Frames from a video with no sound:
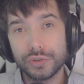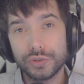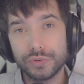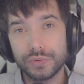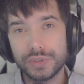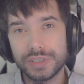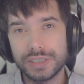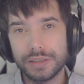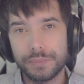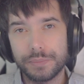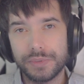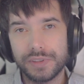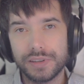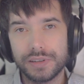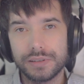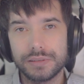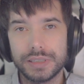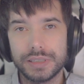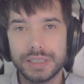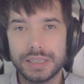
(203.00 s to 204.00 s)

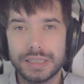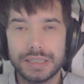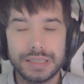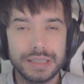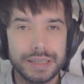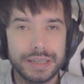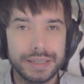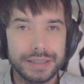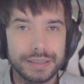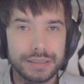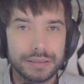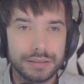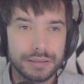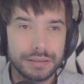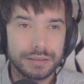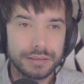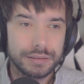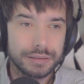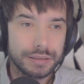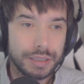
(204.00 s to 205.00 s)
something like
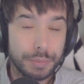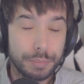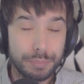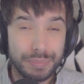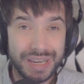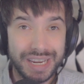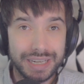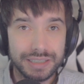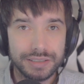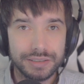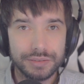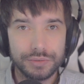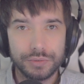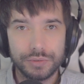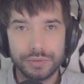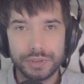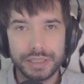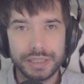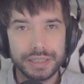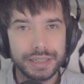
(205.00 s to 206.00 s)
a pet
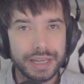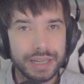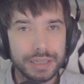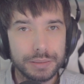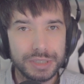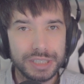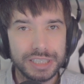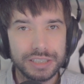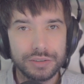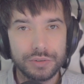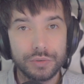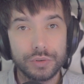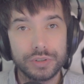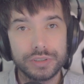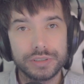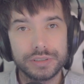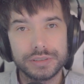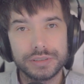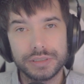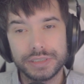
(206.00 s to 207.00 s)
or an enemy or
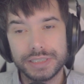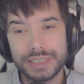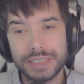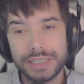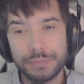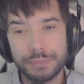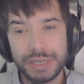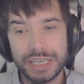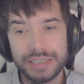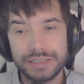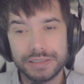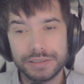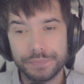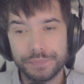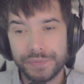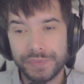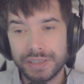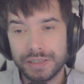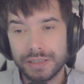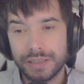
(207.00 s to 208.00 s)
a teammate.
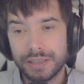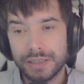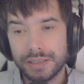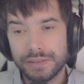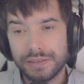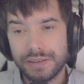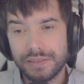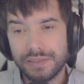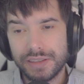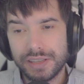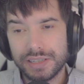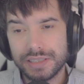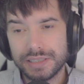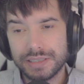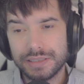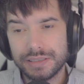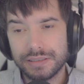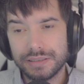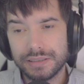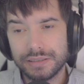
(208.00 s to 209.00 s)
Then there's
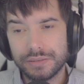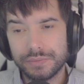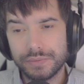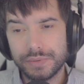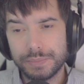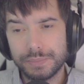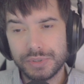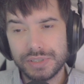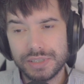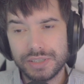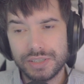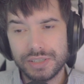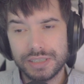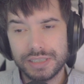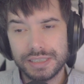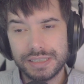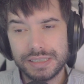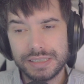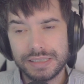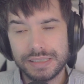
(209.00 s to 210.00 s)

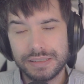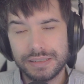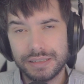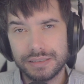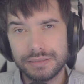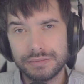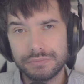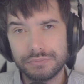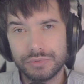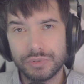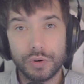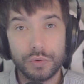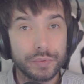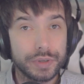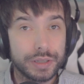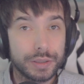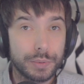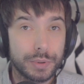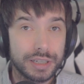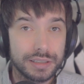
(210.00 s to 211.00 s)
repositionings that don't
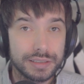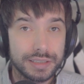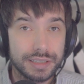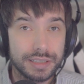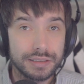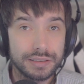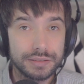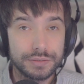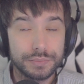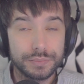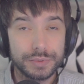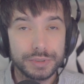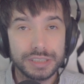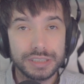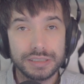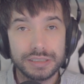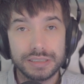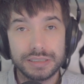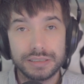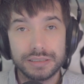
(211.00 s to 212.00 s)
require a target, which
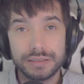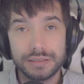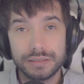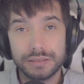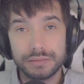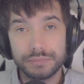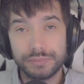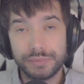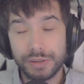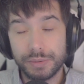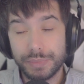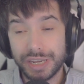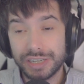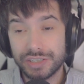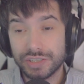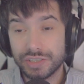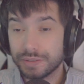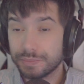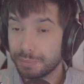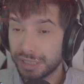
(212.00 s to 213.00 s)
is the
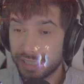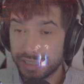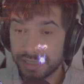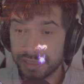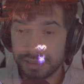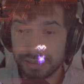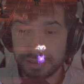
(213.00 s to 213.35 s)
mage's blink